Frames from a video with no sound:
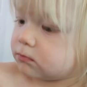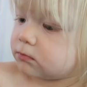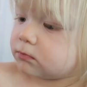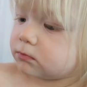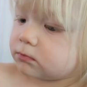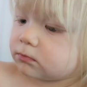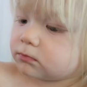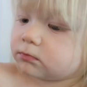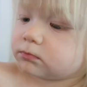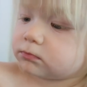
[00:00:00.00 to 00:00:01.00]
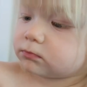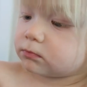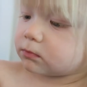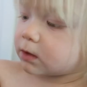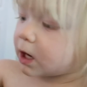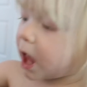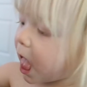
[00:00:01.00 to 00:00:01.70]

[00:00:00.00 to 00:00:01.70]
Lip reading: (silence)